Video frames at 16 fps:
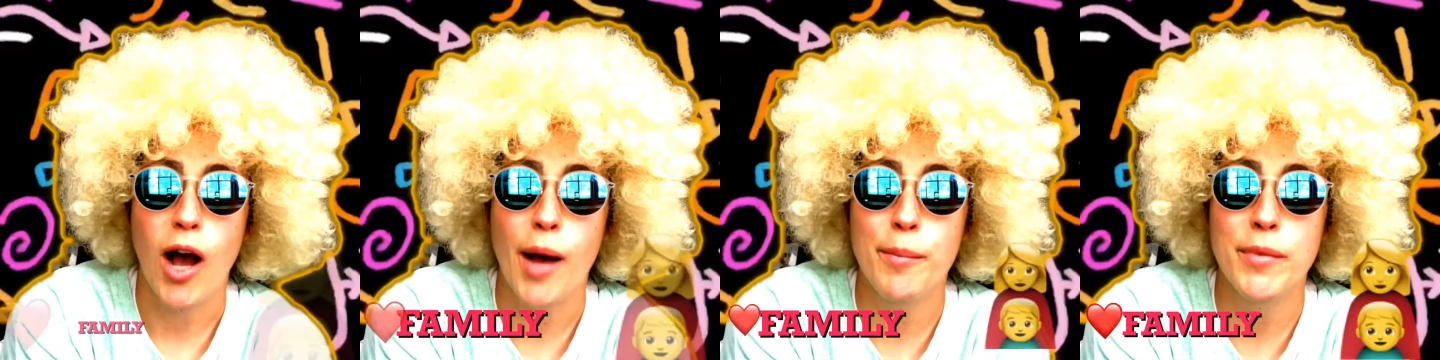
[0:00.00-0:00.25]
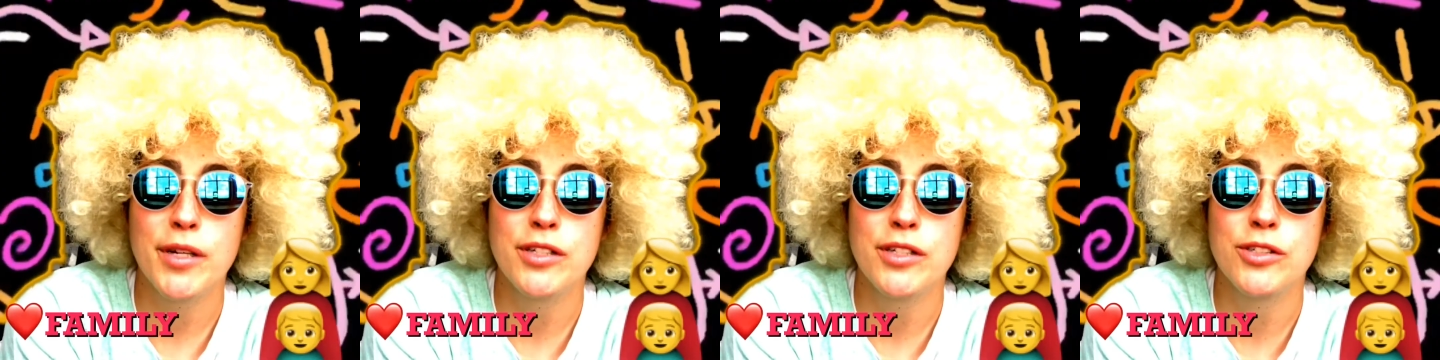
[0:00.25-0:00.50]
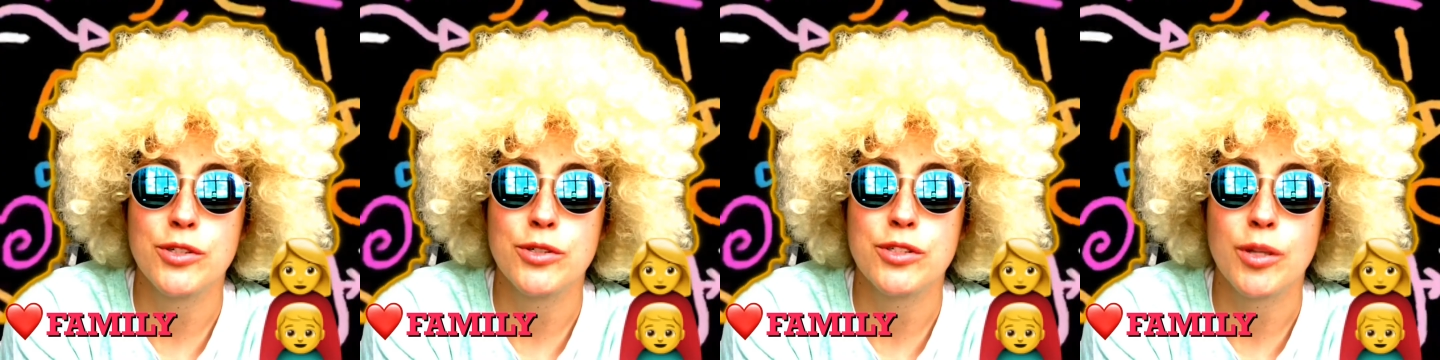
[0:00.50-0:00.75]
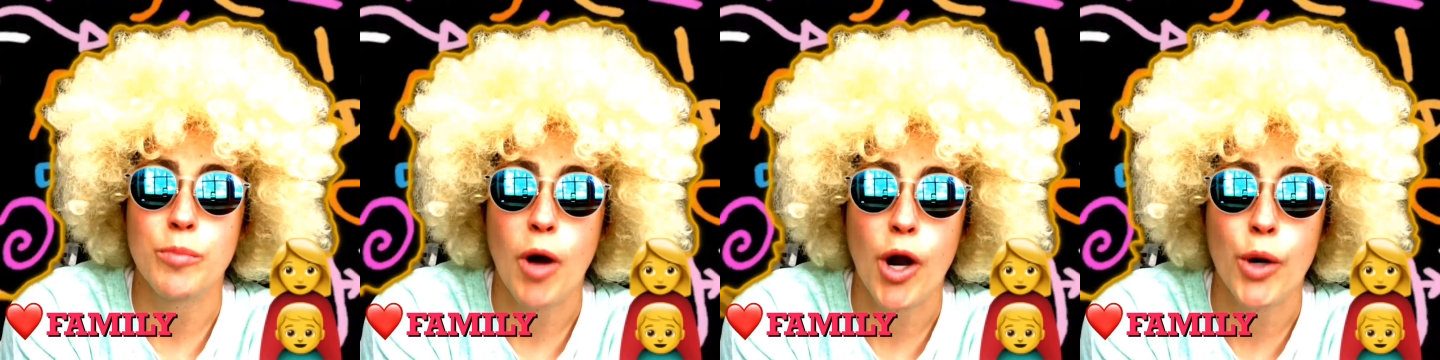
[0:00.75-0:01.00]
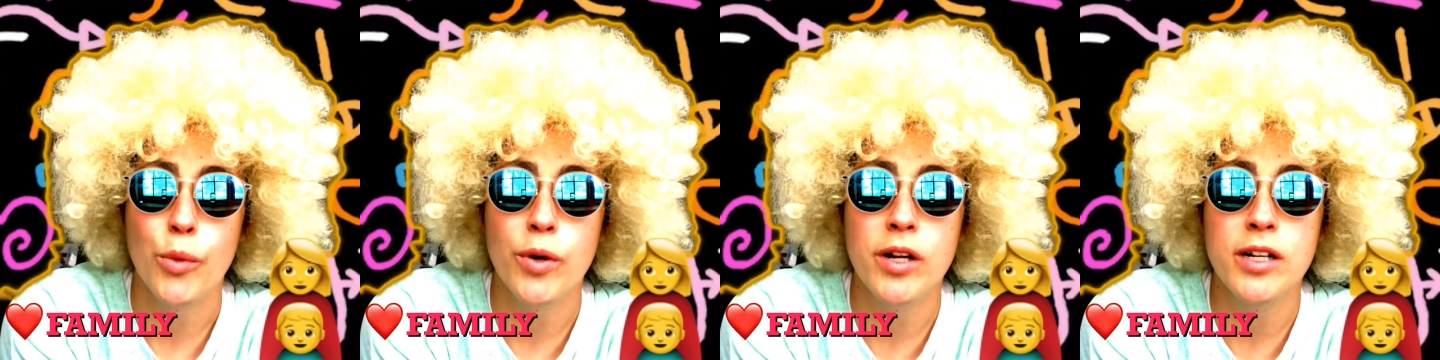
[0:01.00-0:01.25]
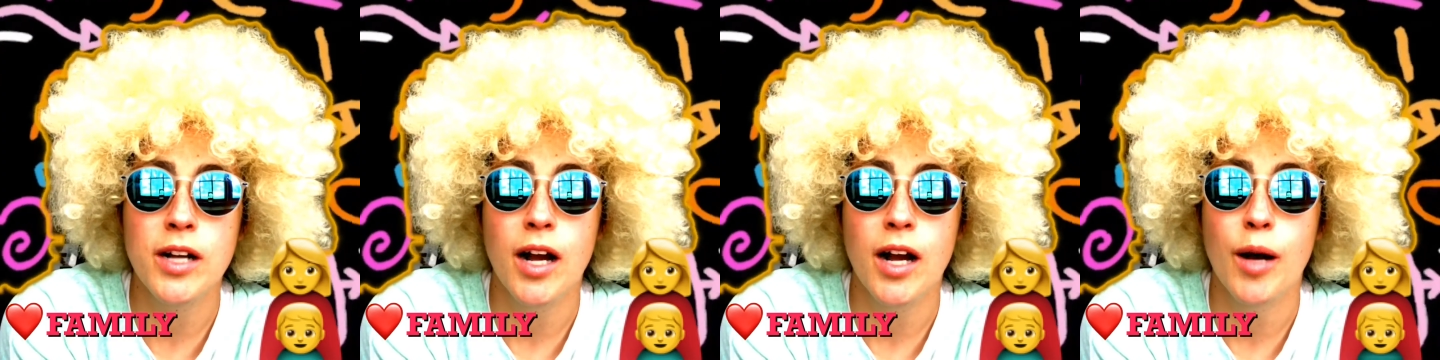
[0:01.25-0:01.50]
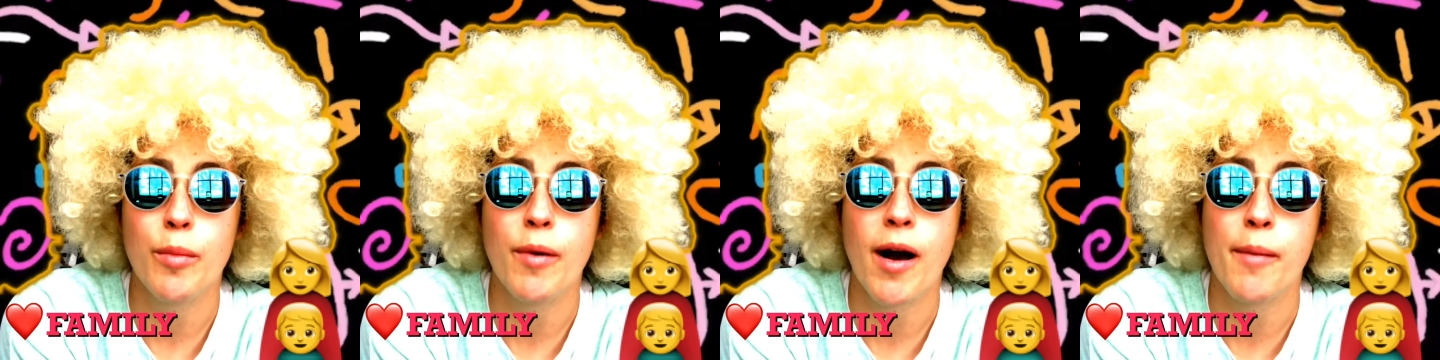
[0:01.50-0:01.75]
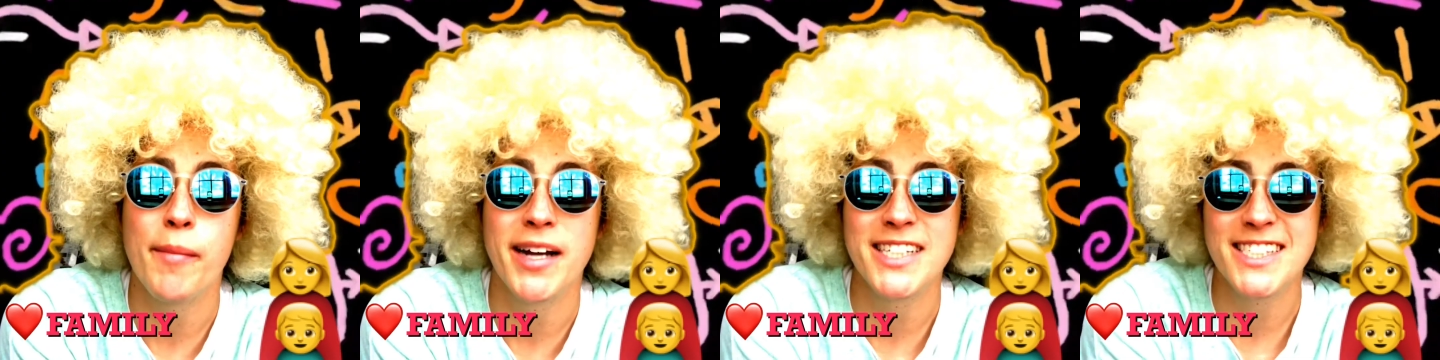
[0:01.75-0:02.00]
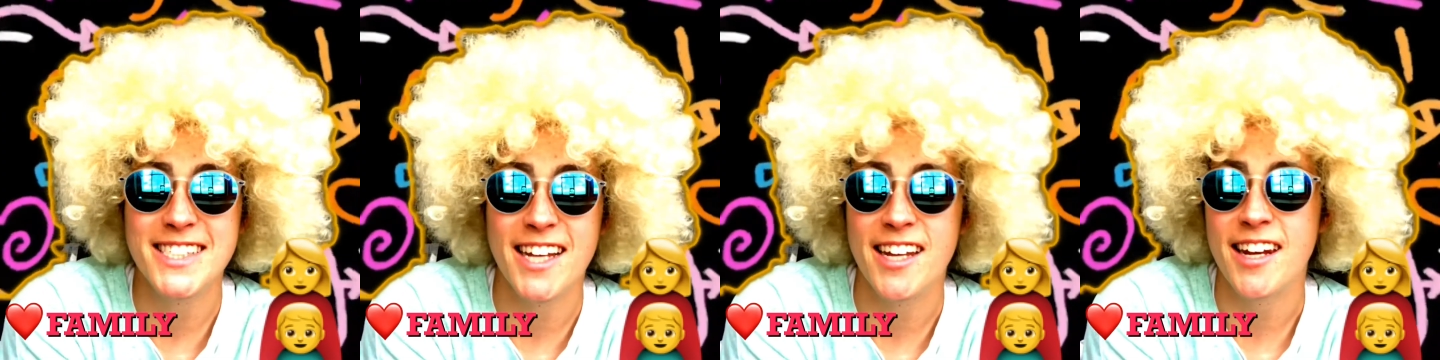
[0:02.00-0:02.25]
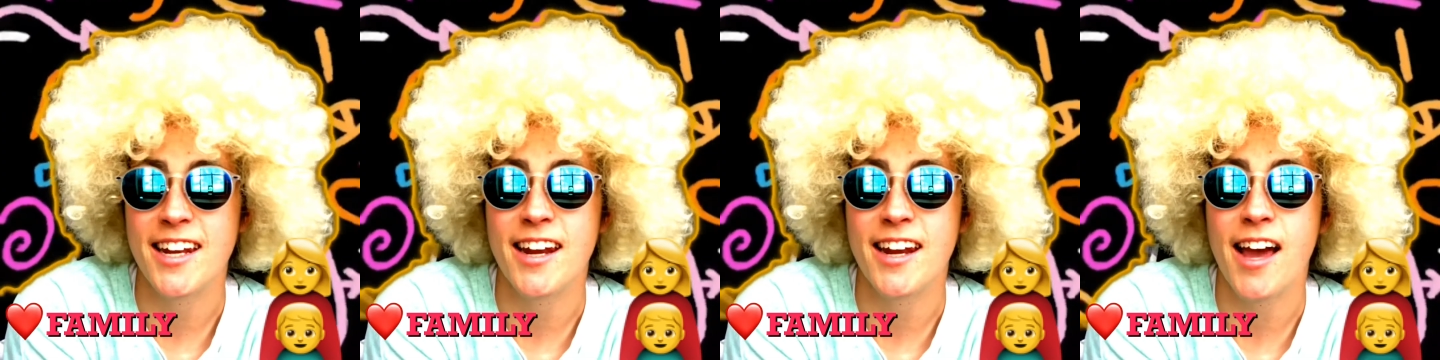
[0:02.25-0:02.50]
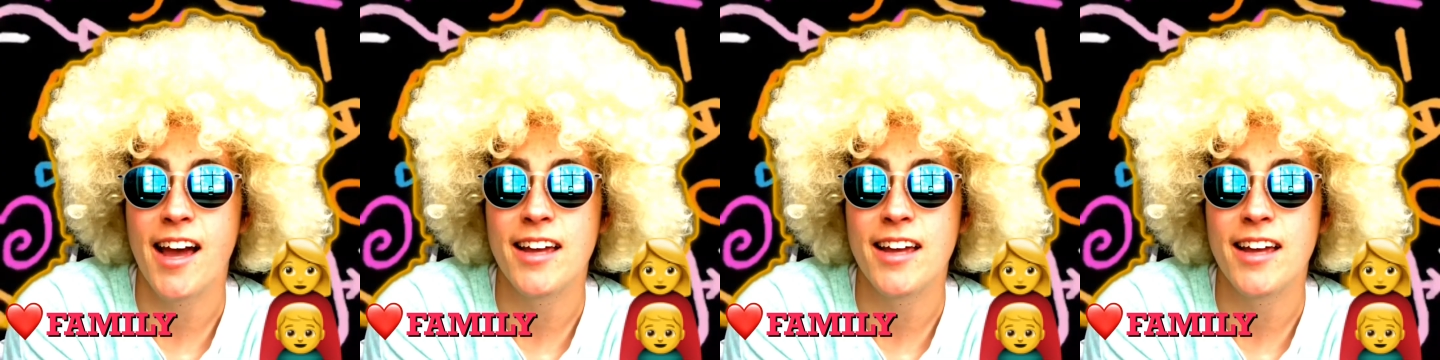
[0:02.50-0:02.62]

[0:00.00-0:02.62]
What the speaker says: gonna do some artwork about my son and I.